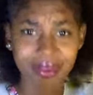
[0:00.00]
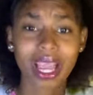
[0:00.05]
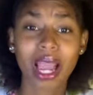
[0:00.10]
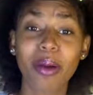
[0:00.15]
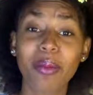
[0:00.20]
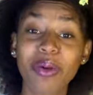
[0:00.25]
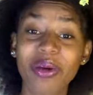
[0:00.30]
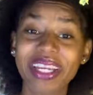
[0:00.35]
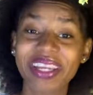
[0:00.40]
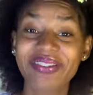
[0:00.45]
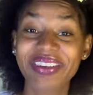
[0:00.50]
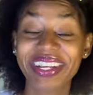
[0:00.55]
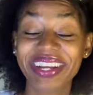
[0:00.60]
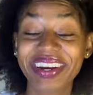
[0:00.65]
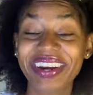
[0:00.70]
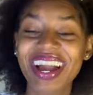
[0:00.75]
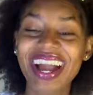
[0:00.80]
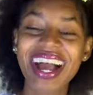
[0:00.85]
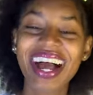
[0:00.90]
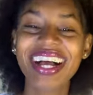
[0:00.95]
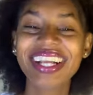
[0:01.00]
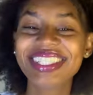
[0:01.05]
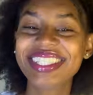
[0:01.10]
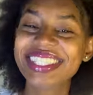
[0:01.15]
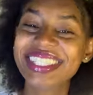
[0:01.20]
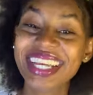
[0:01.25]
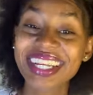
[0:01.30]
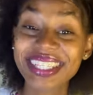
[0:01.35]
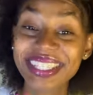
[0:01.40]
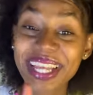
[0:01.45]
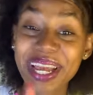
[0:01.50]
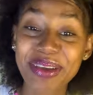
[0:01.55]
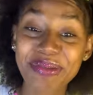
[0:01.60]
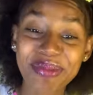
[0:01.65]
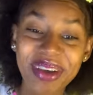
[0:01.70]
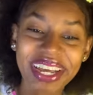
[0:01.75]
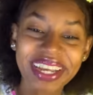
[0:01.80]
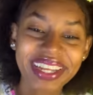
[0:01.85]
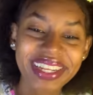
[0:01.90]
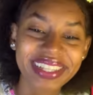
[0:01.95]
I'm gonna leave it here. Until next time,
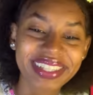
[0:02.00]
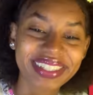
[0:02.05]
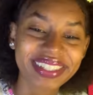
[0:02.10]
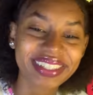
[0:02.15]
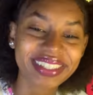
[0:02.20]
bye.